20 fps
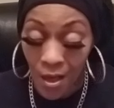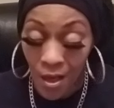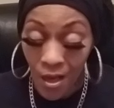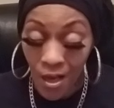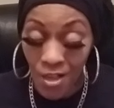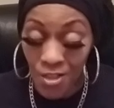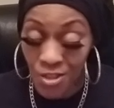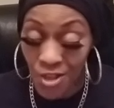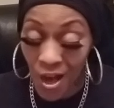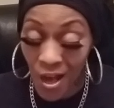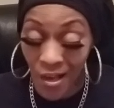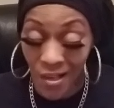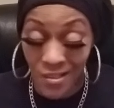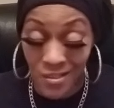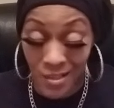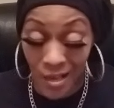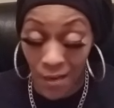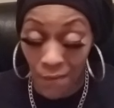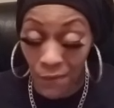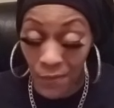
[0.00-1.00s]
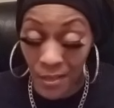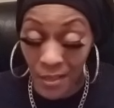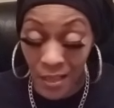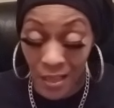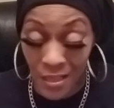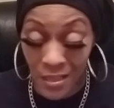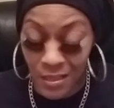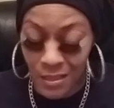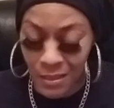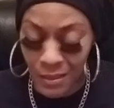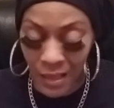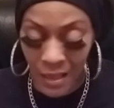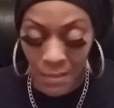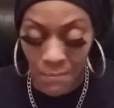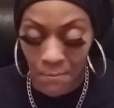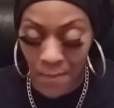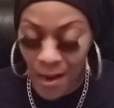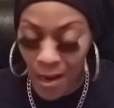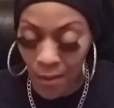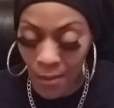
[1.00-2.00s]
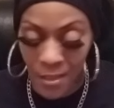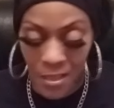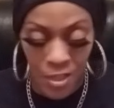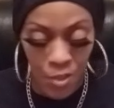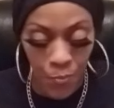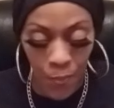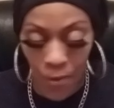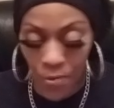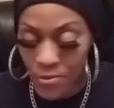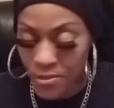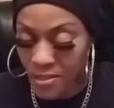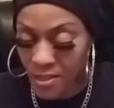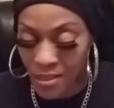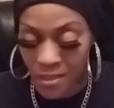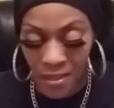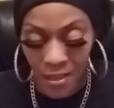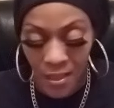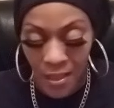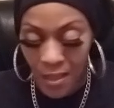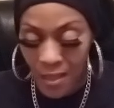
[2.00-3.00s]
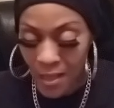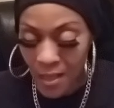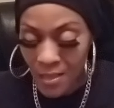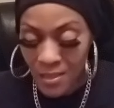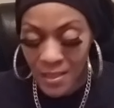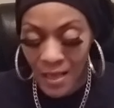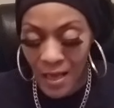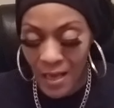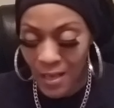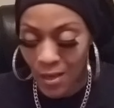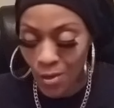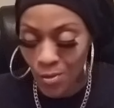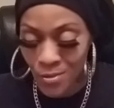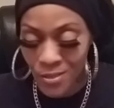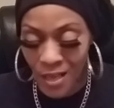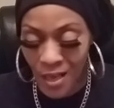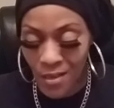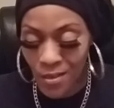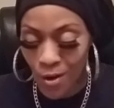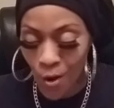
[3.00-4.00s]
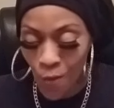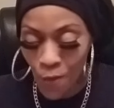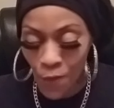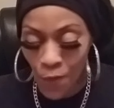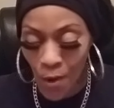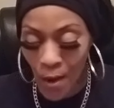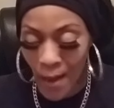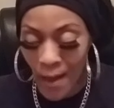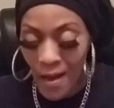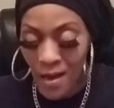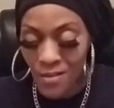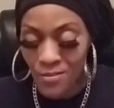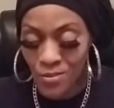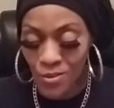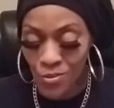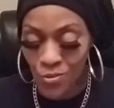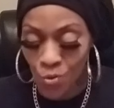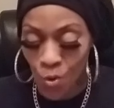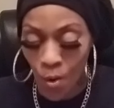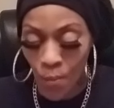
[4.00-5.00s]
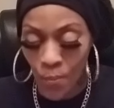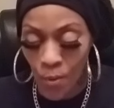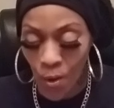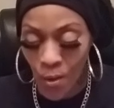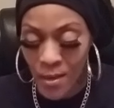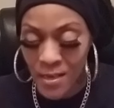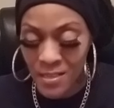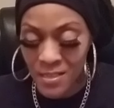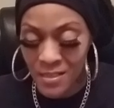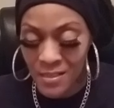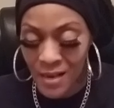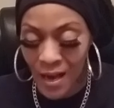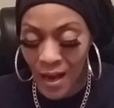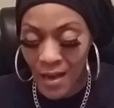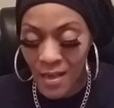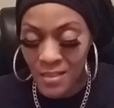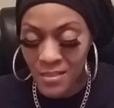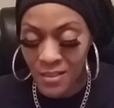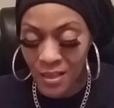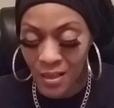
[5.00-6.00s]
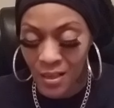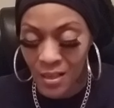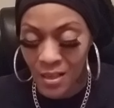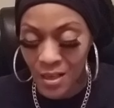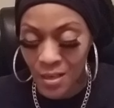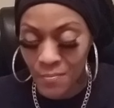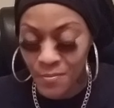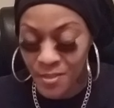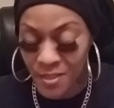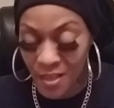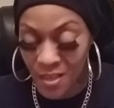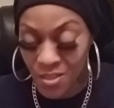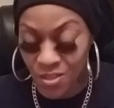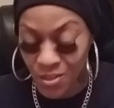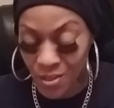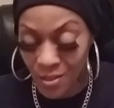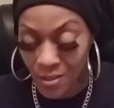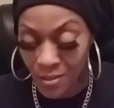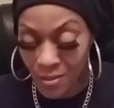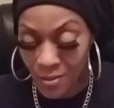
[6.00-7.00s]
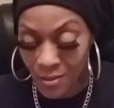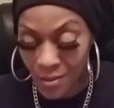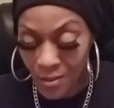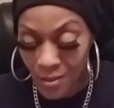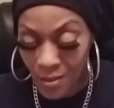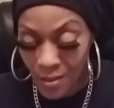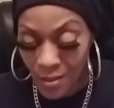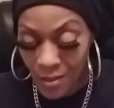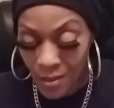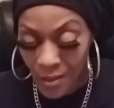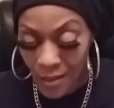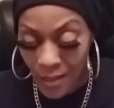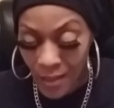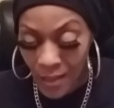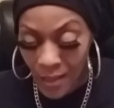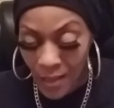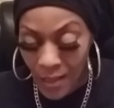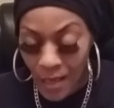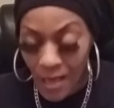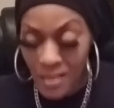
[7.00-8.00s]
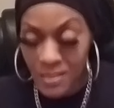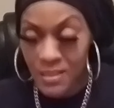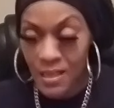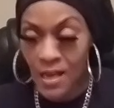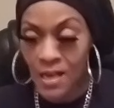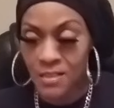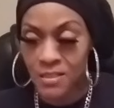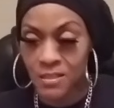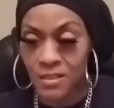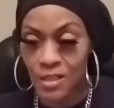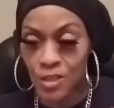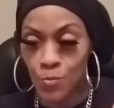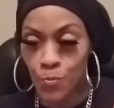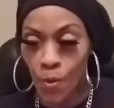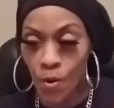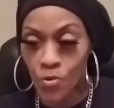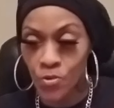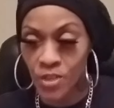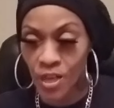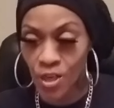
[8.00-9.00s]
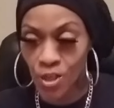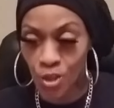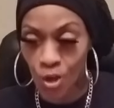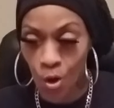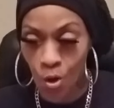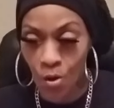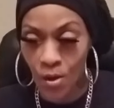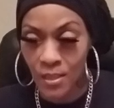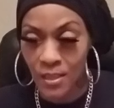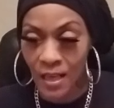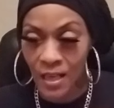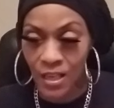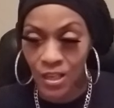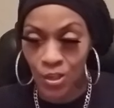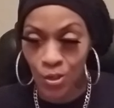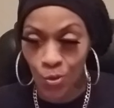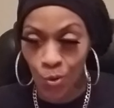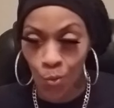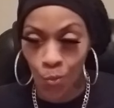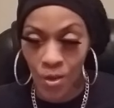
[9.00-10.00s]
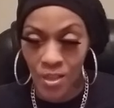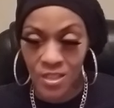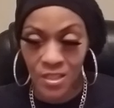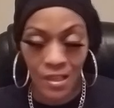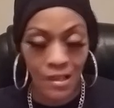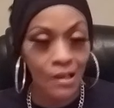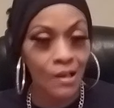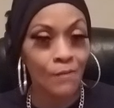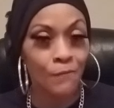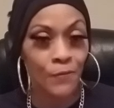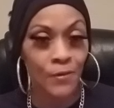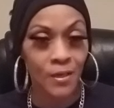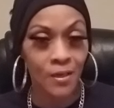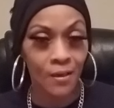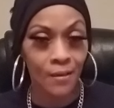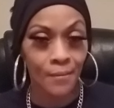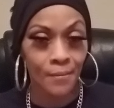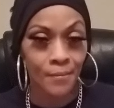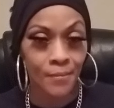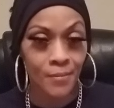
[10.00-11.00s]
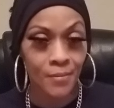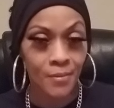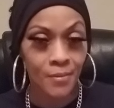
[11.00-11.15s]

Cause y'all are definitely get, getting married. This person they ain't gonna take no for an answer, Scorpio, and it's not it's a good obsession. It's it's this person knowing that you're what's good for them.